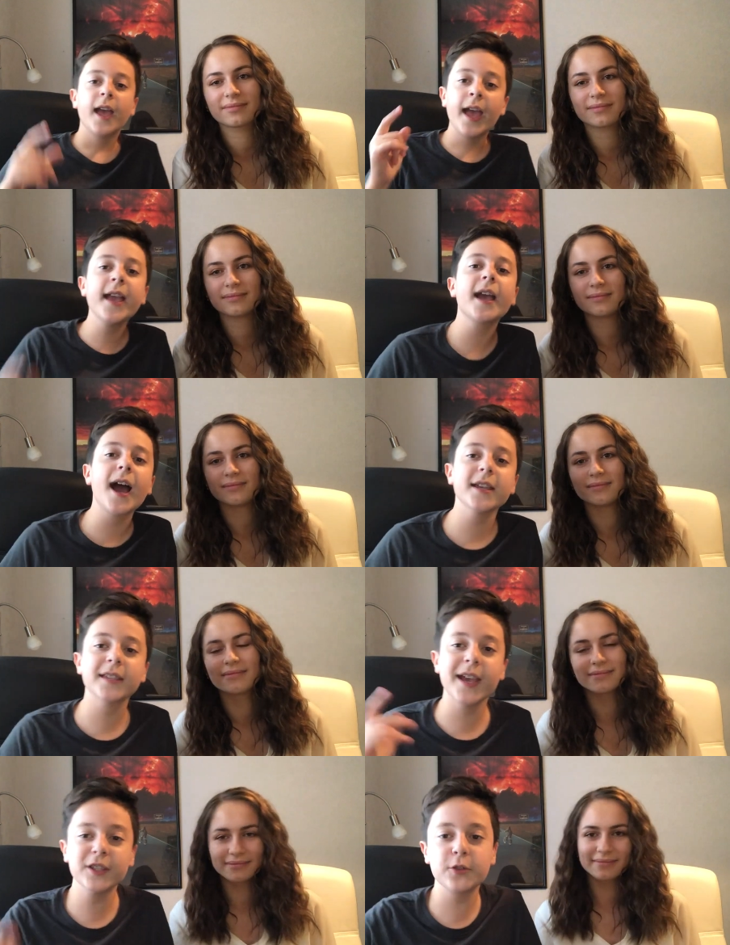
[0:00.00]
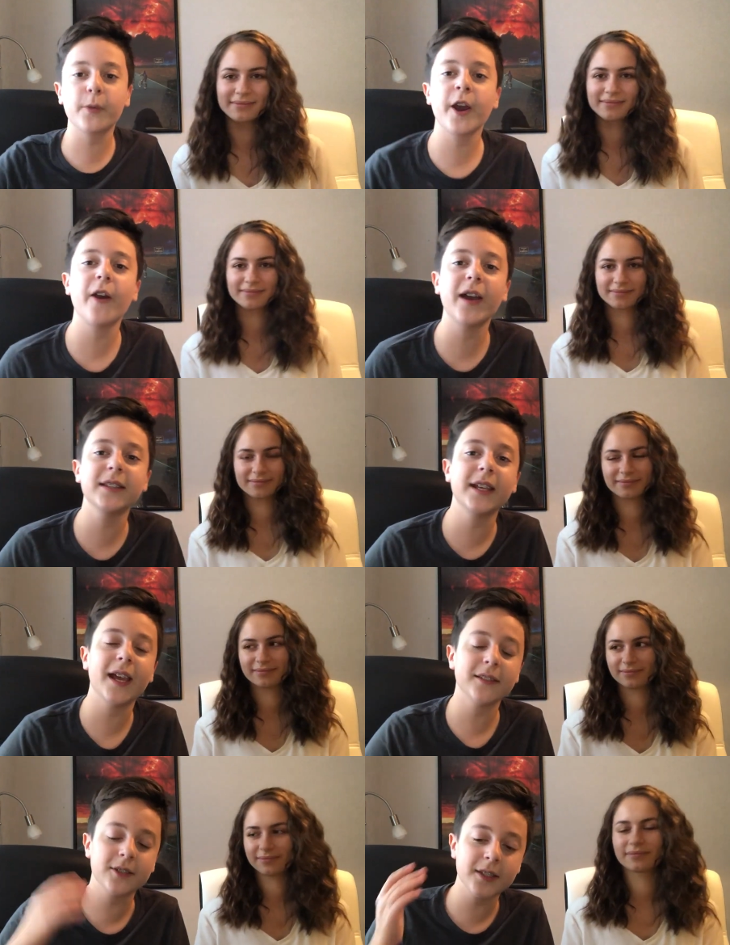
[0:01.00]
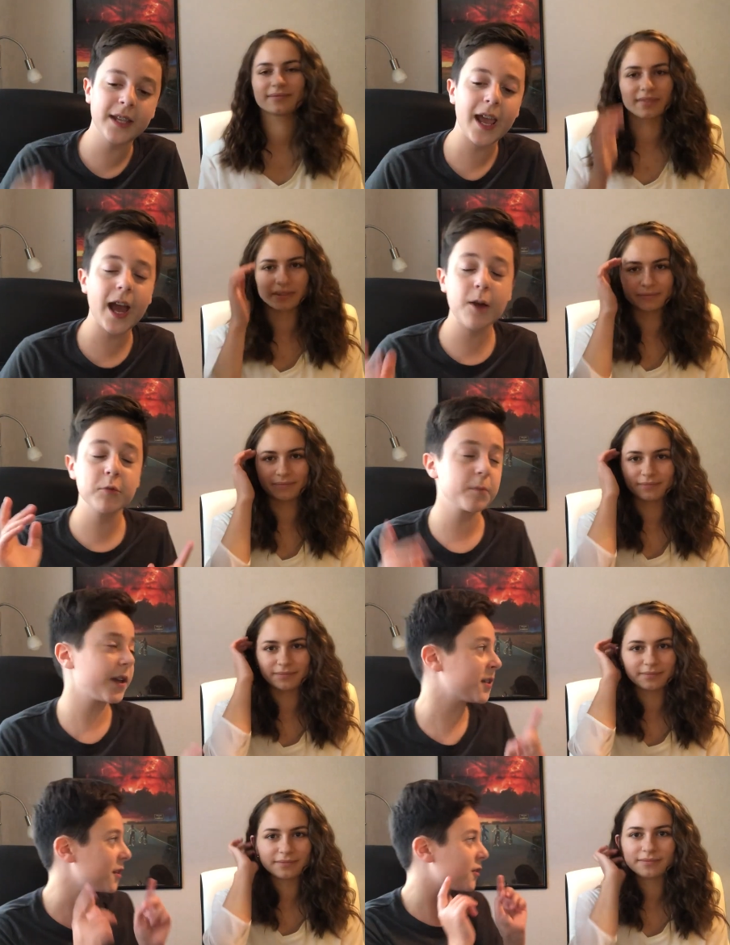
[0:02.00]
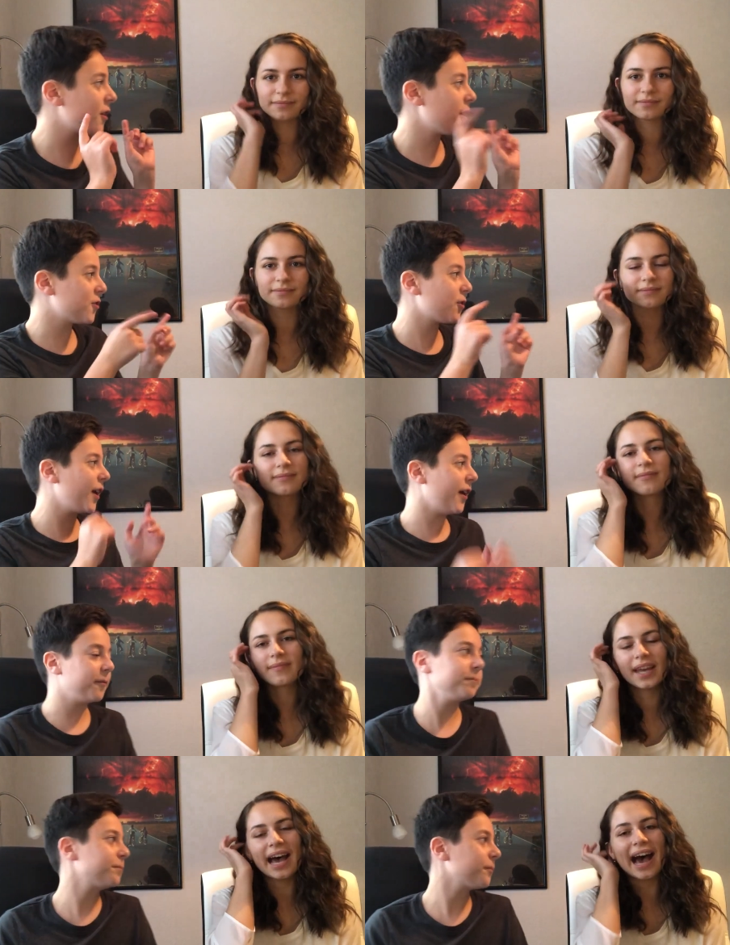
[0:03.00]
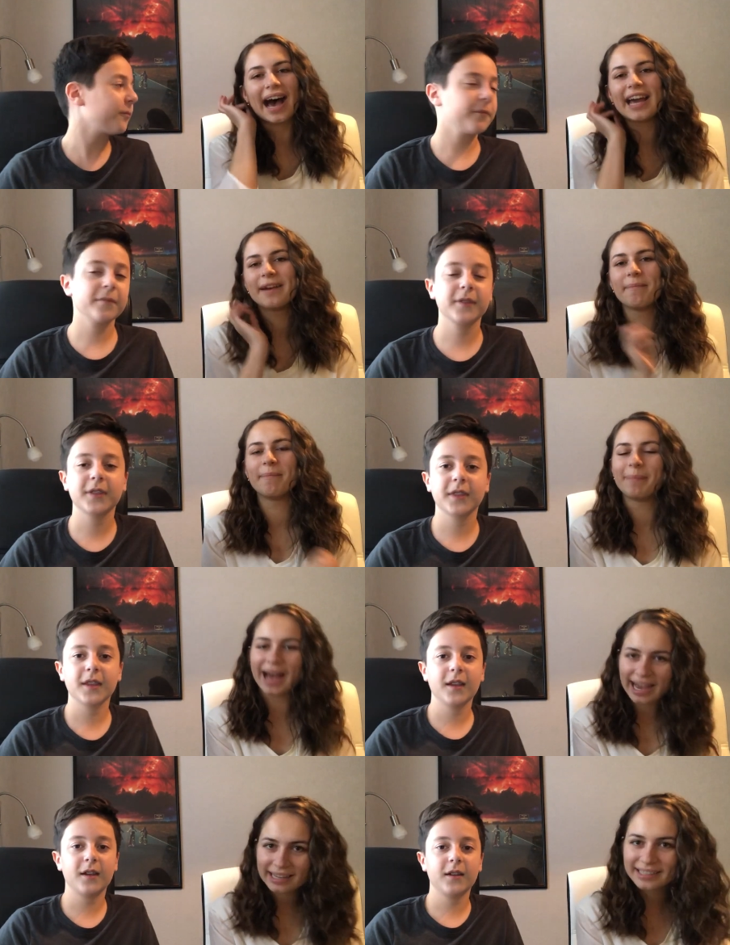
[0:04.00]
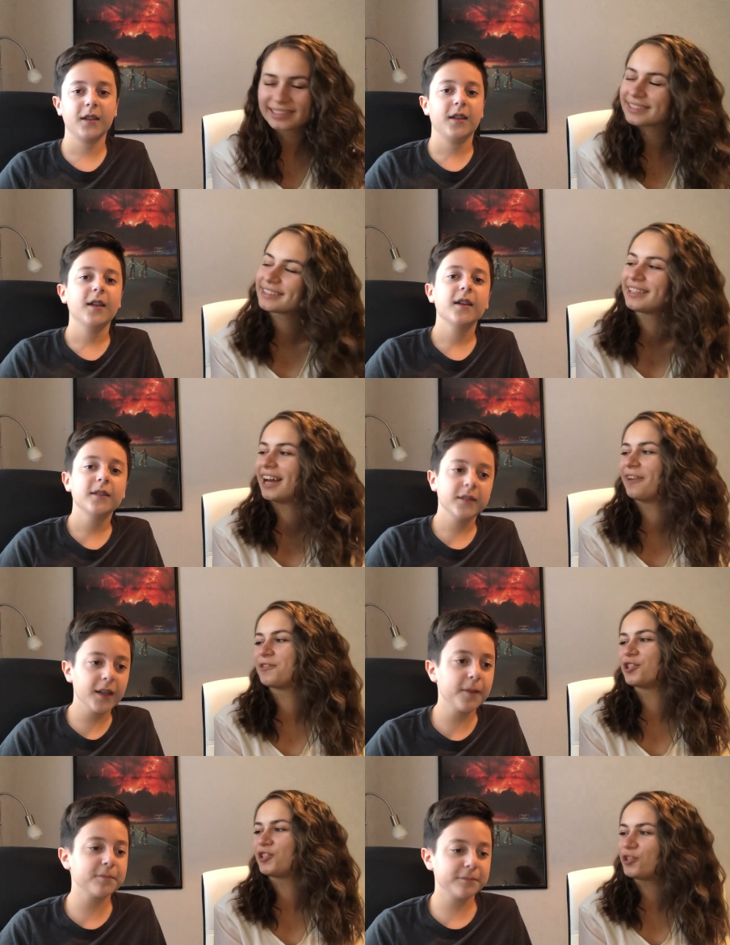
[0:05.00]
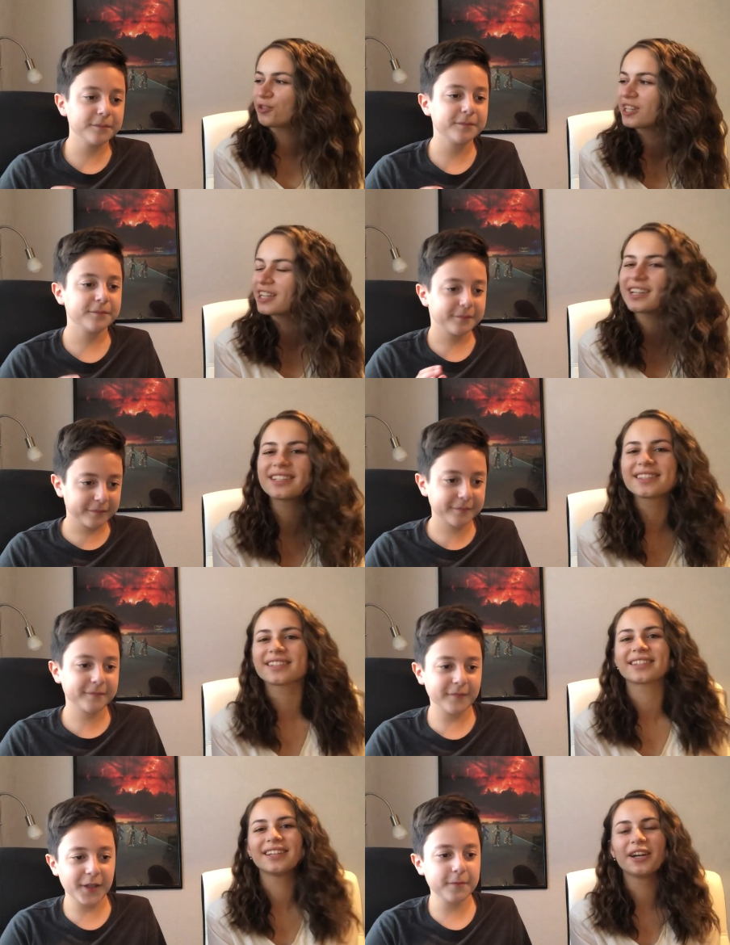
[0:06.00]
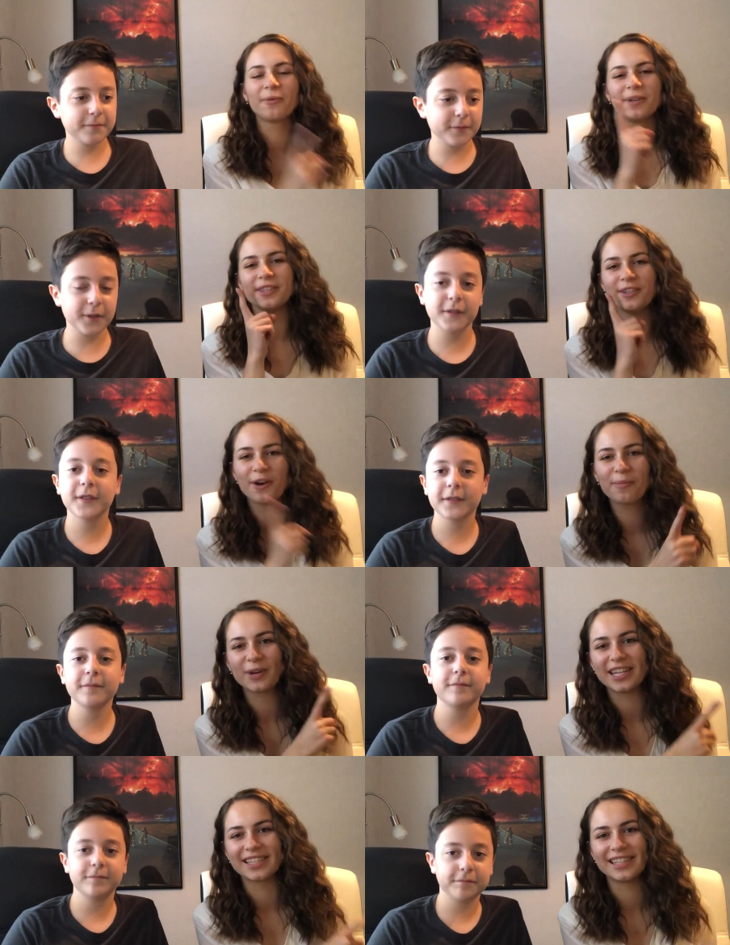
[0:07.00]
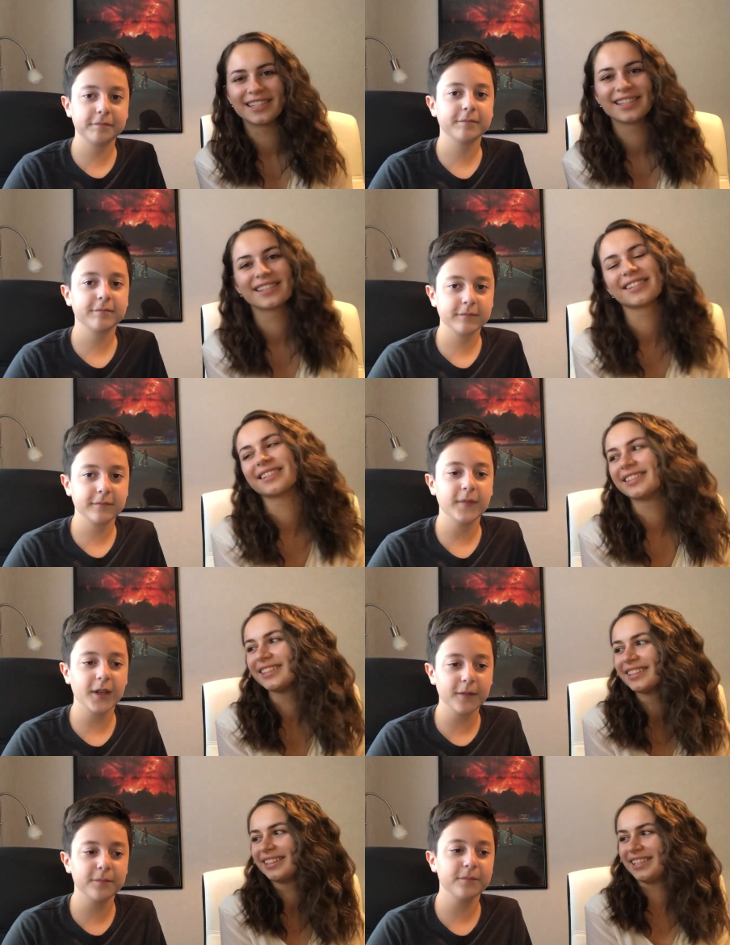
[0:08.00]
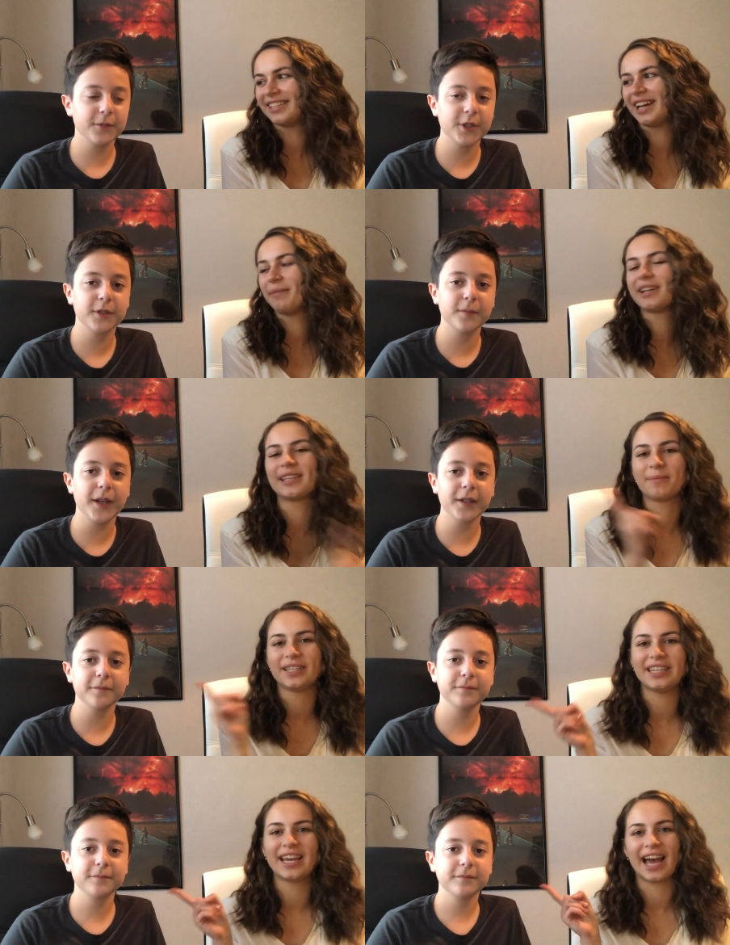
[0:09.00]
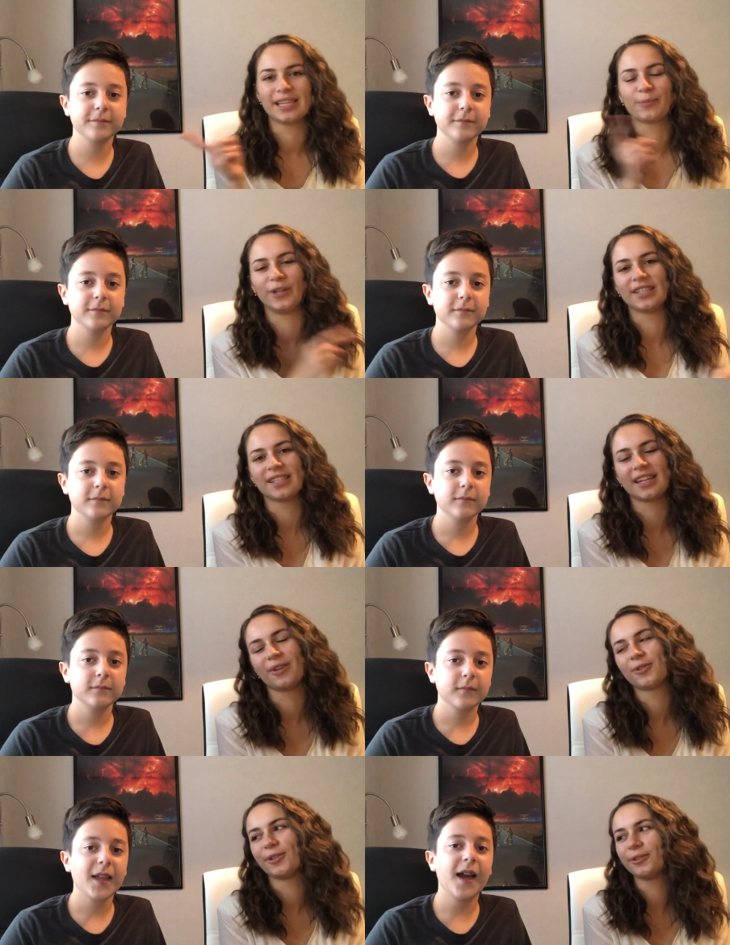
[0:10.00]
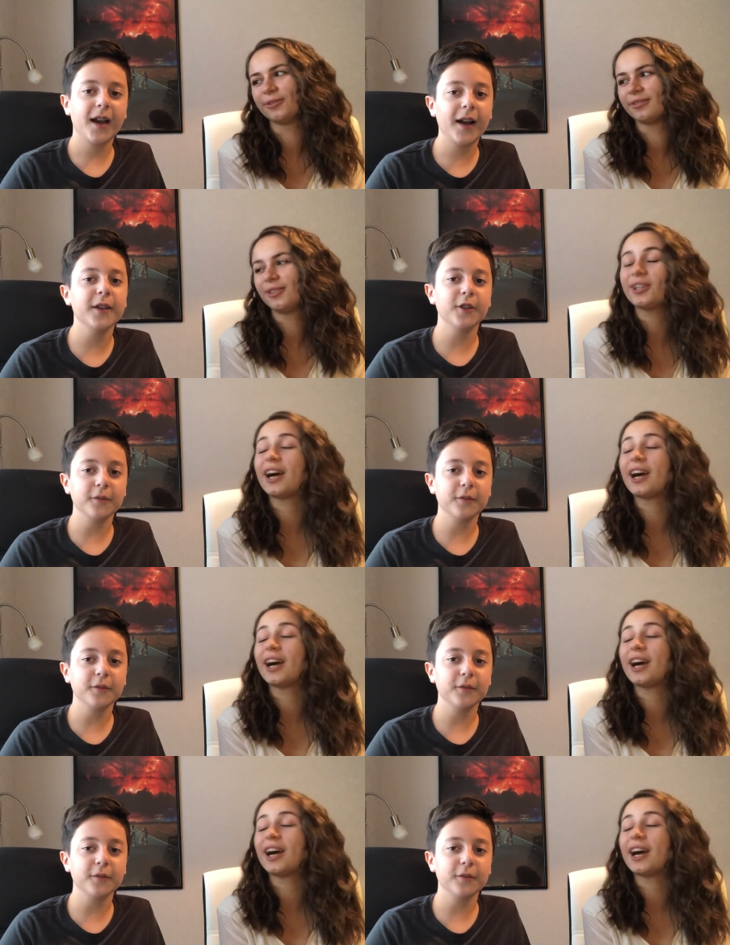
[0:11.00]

Speaker 1: Hey guys, it's your boy Andy, and today I'm with my sister Andreea. I am back
Speaker 2: after yep. two years. Yep. With no braces. Yep. This time, except he has braces now. So I look